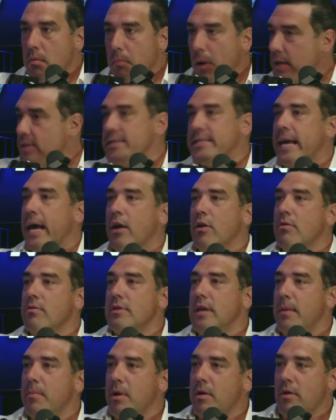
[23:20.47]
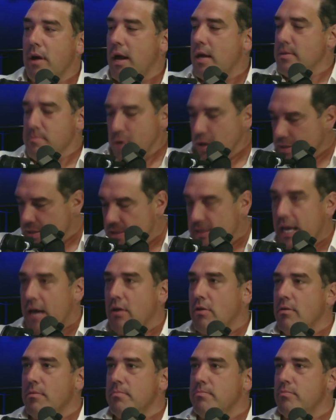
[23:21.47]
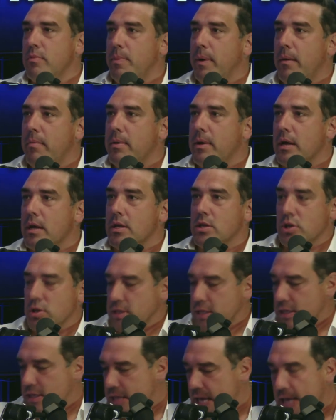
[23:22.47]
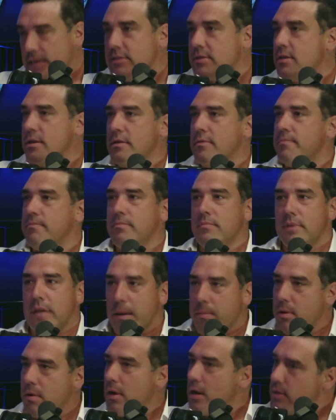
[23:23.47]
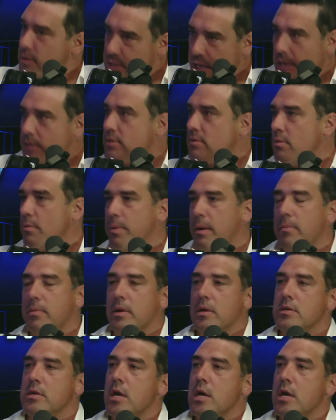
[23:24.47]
Monsanto Democrat, Monsanto Republican. You'll see Tesla Democrat, Tesla Republican.